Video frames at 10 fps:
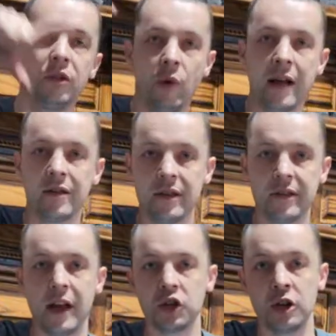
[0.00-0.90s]
the rest of the
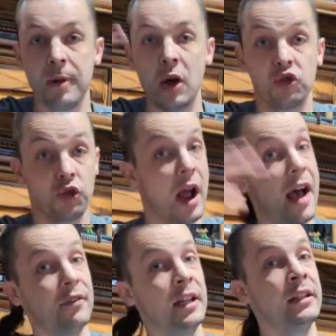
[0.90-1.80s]
session about
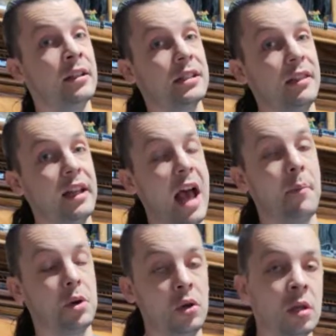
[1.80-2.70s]
traveling to the
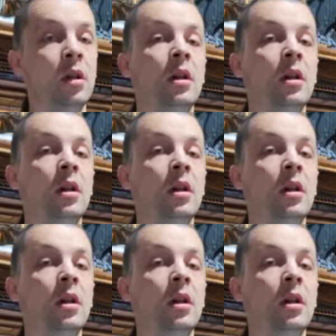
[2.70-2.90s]
capital.